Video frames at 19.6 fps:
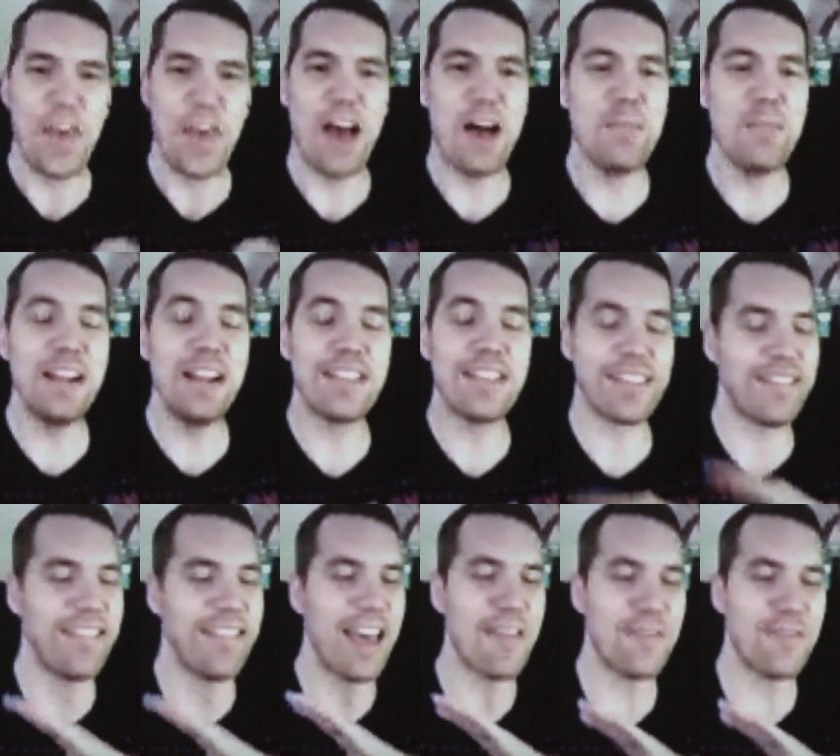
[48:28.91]
I mean, it's
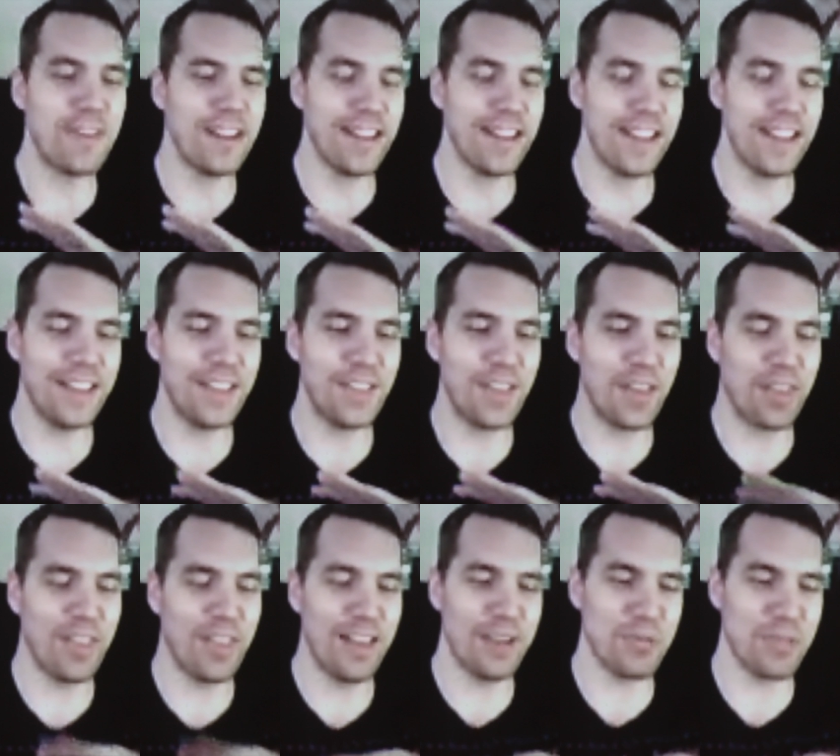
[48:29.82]
definitely, the
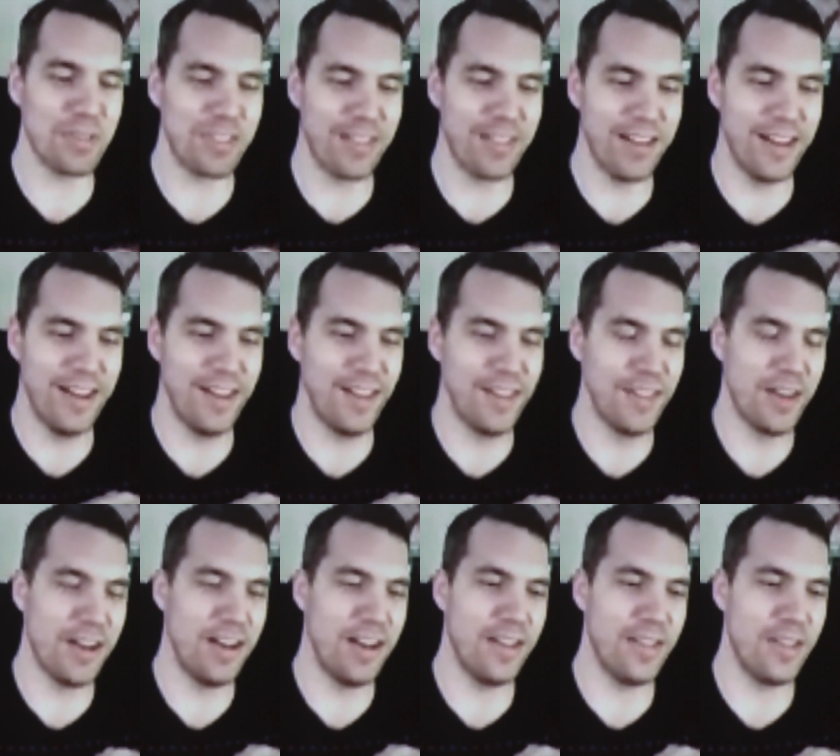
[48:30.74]
thing with the,
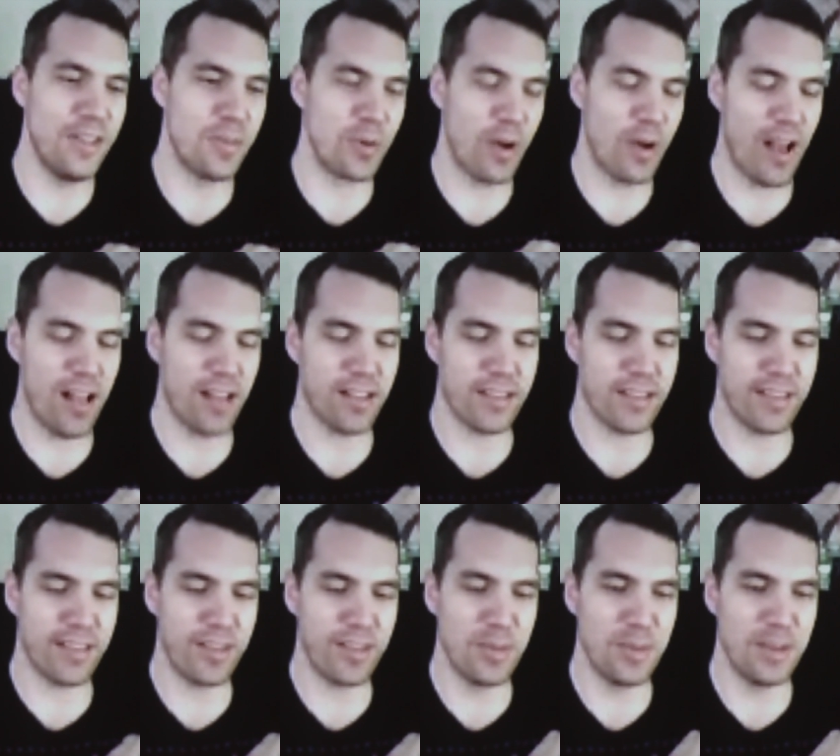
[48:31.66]
the, the morale
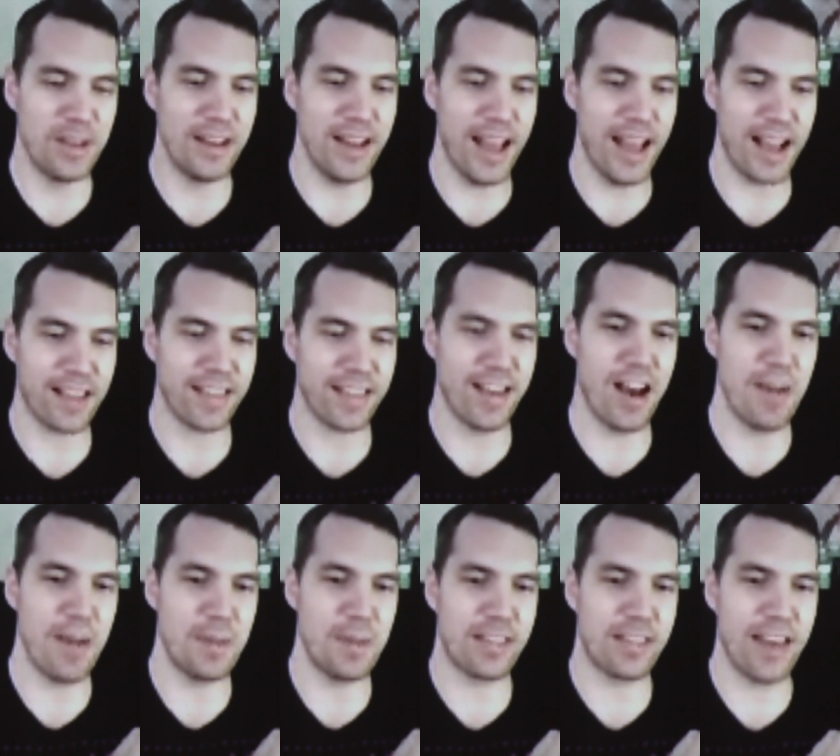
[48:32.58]
system in X
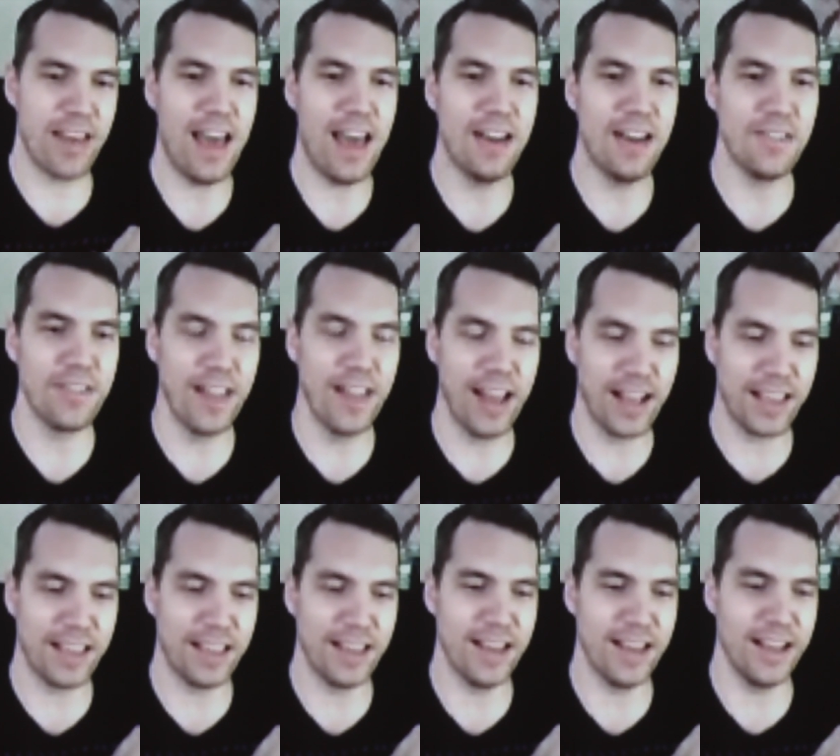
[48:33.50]
COM, it's kind of
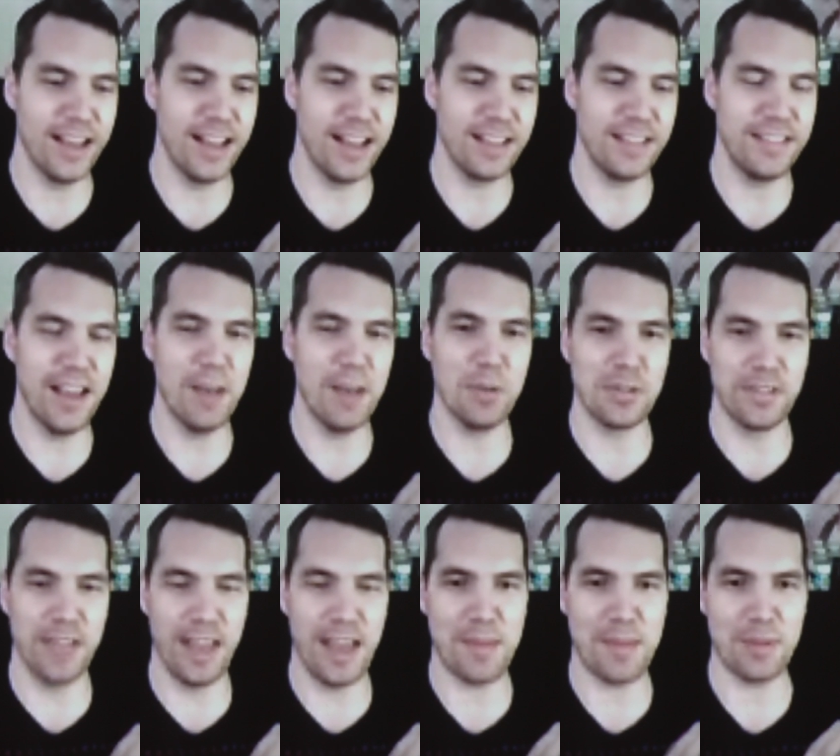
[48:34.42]
like uh,
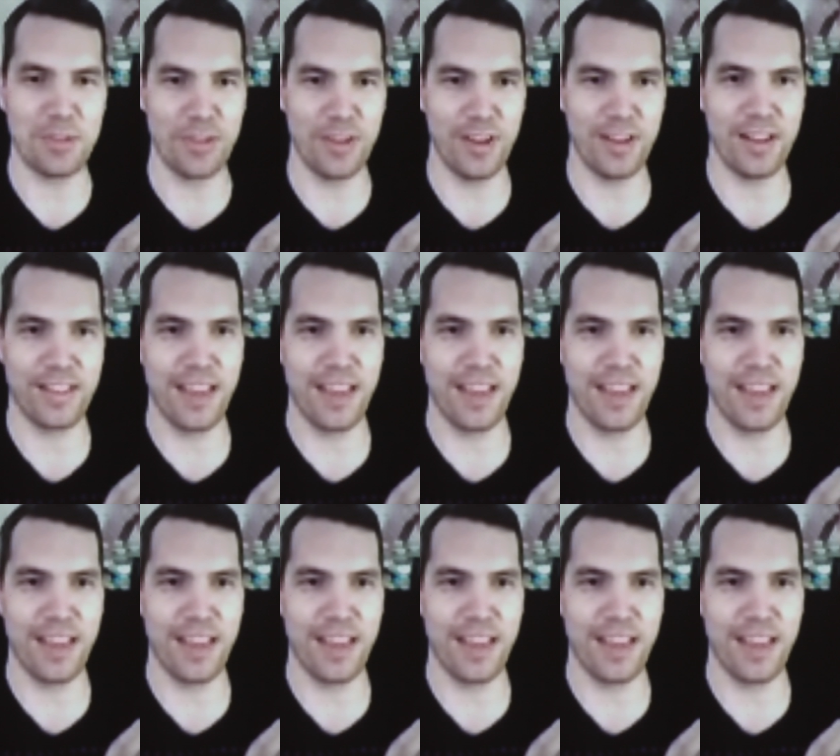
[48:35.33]
double damage, right?